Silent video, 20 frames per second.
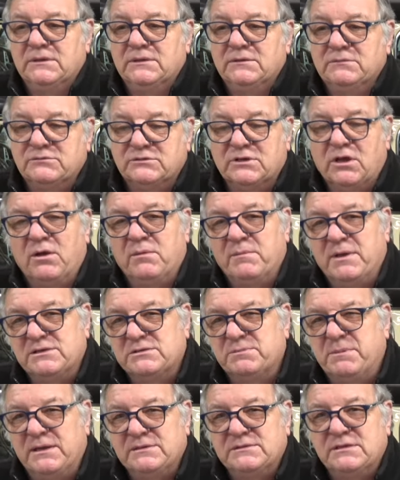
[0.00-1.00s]
So I'm
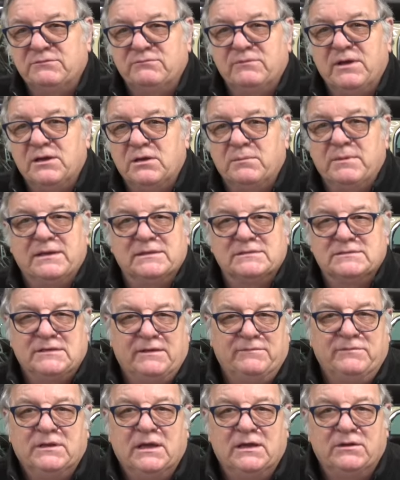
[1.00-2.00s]
expecting around about
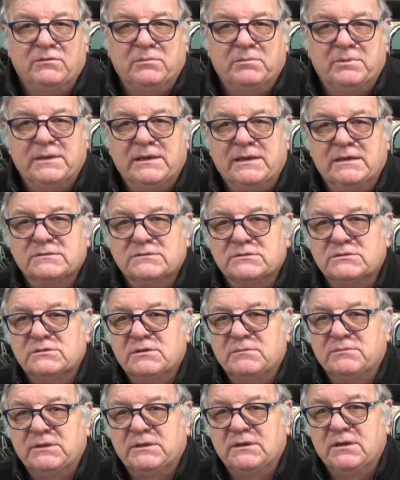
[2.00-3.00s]
£700 or
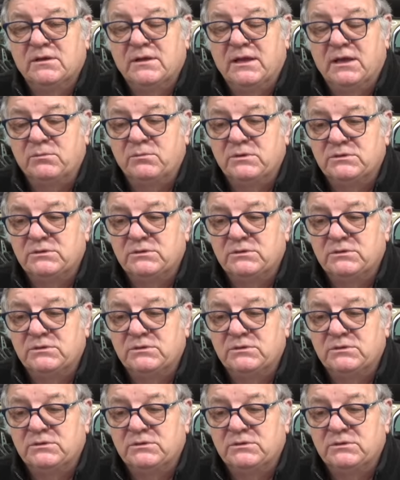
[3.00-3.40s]
something like that,